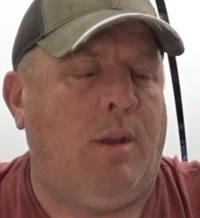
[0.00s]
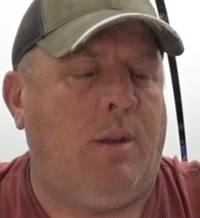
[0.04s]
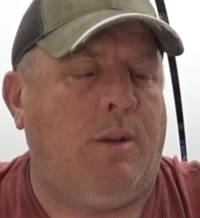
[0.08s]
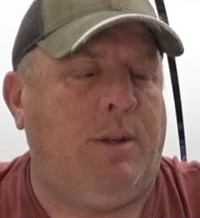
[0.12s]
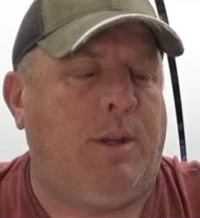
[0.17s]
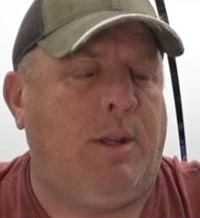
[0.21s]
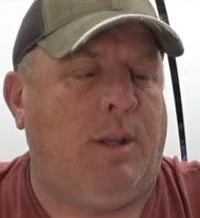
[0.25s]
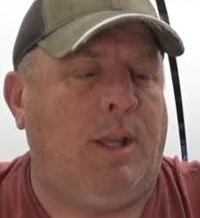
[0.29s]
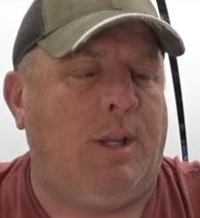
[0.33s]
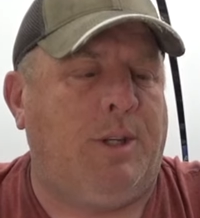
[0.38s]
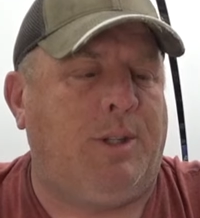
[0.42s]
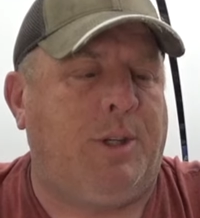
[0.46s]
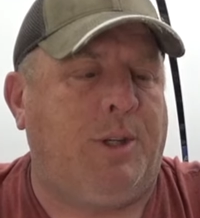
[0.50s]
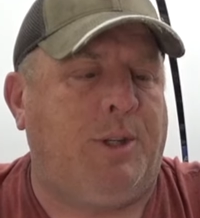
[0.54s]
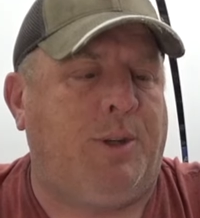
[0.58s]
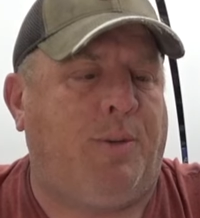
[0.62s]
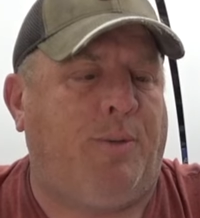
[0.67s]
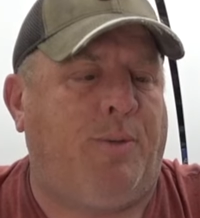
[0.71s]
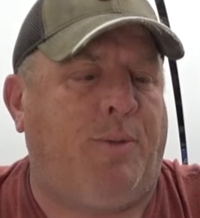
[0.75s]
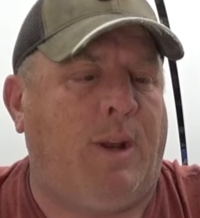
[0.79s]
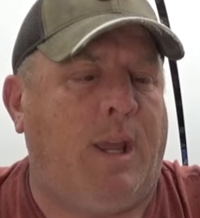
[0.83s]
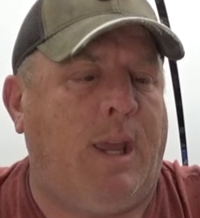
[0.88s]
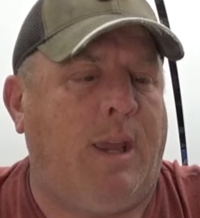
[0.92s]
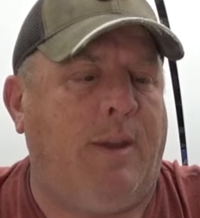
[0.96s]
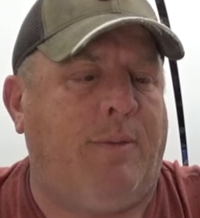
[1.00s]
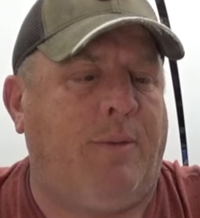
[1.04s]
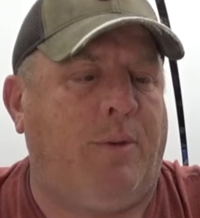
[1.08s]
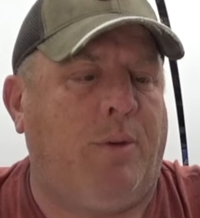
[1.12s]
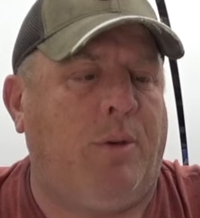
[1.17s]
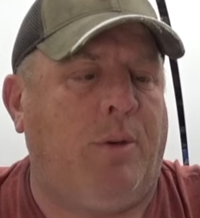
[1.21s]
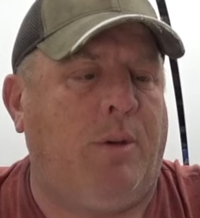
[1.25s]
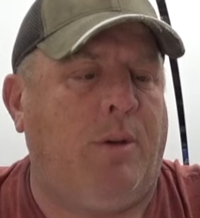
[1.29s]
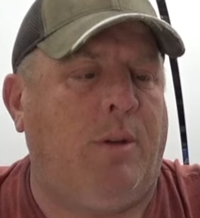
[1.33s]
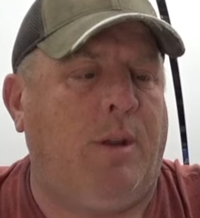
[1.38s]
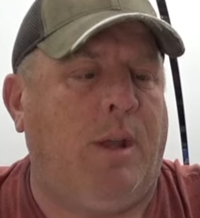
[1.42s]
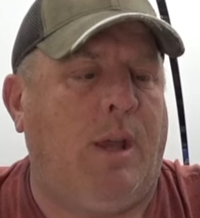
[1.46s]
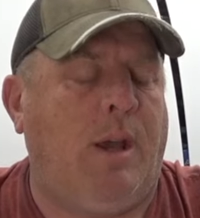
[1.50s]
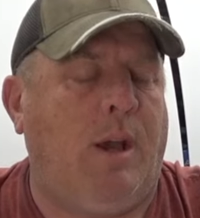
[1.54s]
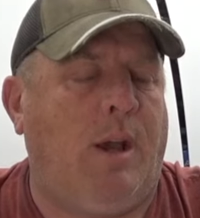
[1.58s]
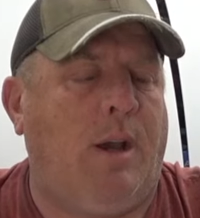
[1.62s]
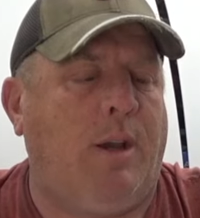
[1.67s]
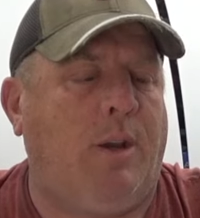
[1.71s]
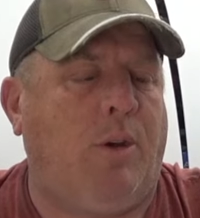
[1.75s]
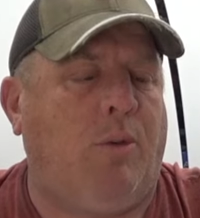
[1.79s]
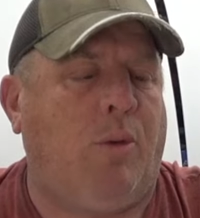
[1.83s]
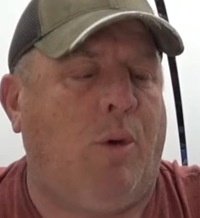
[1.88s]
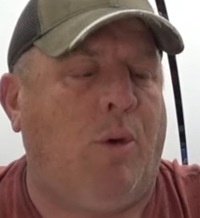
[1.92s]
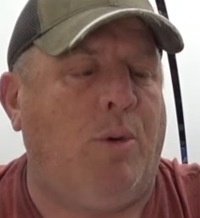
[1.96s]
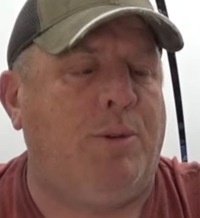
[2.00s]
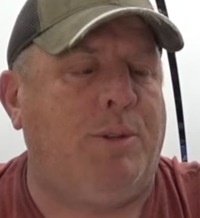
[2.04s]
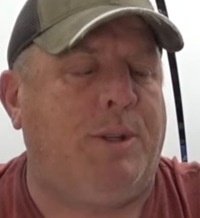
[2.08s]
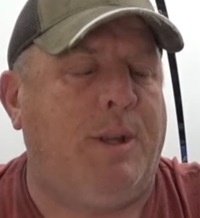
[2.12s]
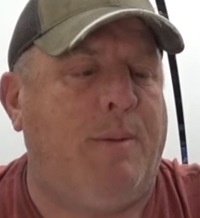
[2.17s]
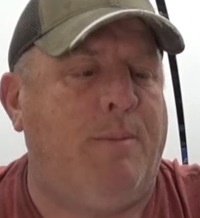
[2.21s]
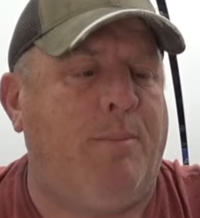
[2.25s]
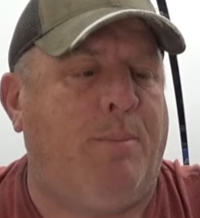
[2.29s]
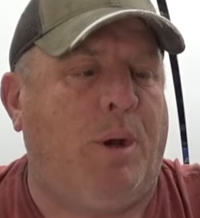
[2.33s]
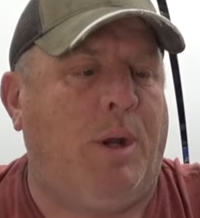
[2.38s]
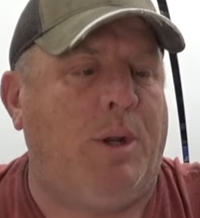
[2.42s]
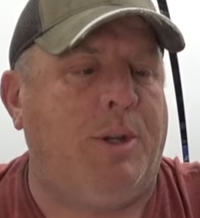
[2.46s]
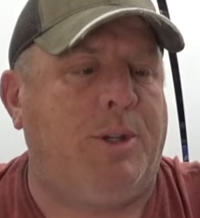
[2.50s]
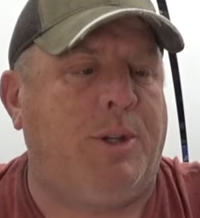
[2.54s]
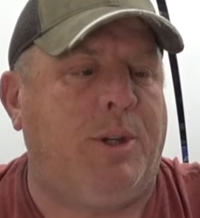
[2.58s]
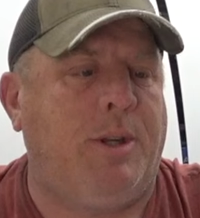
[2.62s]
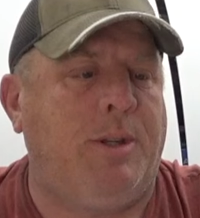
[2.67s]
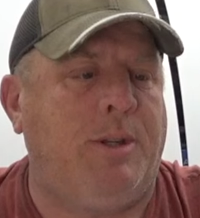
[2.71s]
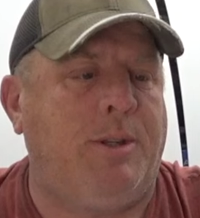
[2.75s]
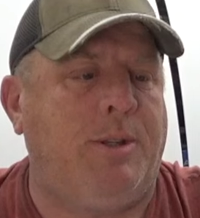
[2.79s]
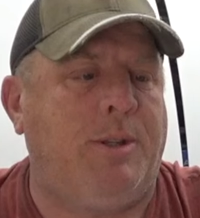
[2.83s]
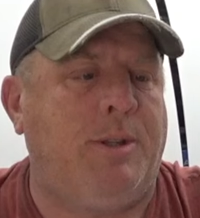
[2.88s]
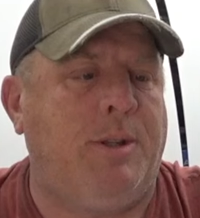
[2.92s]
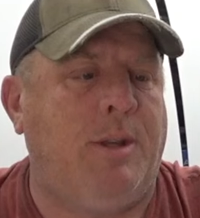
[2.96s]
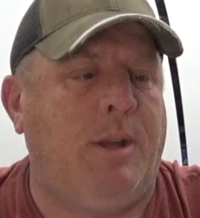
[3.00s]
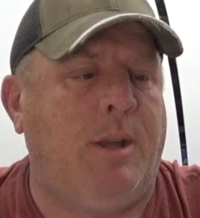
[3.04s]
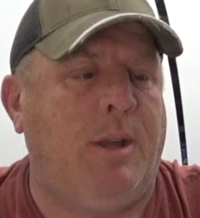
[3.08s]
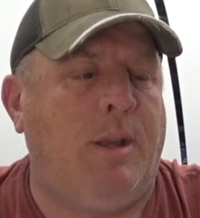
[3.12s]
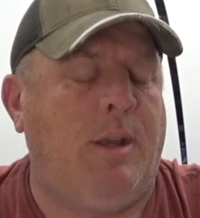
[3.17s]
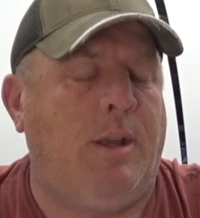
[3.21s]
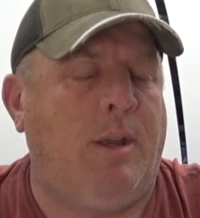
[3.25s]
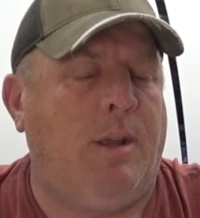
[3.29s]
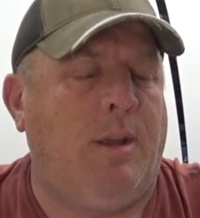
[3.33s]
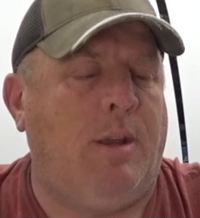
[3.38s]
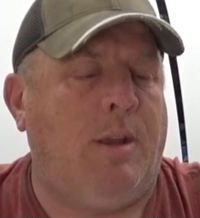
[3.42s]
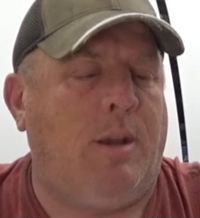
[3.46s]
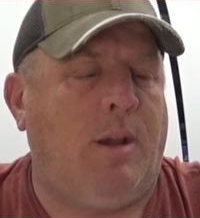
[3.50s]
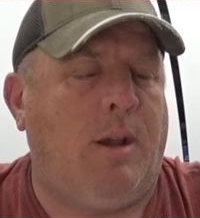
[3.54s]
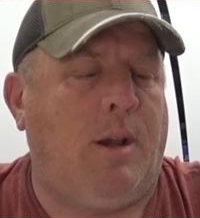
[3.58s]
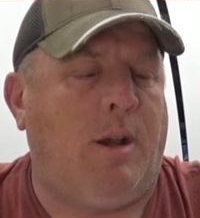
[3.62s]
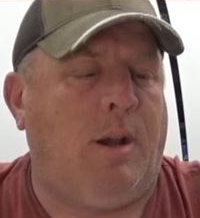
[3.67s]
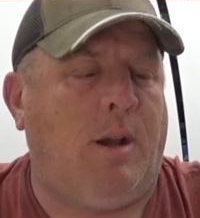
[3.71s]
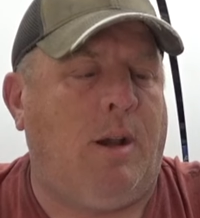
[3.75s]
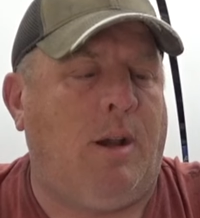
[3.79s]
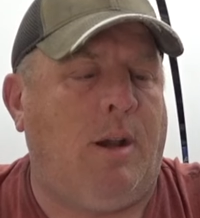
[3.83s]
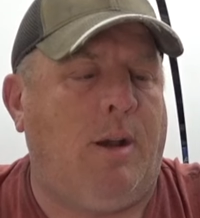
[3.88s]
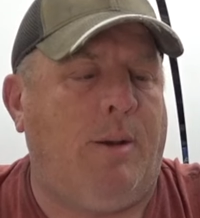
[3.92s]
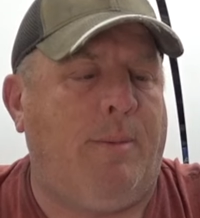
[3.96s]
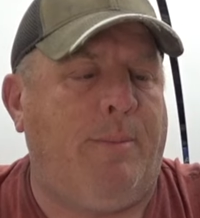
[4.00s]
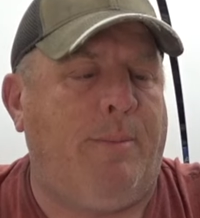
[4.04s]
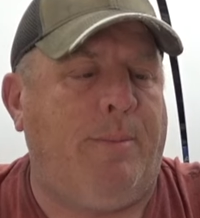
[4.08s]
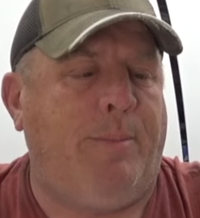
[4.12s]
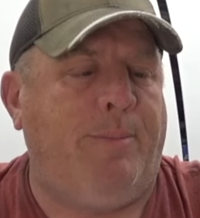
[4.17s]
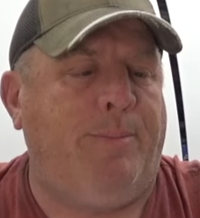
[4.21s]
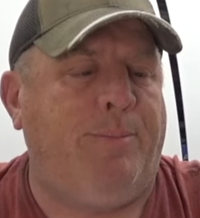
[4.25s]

delicious flavor, grows in bunches. Tomato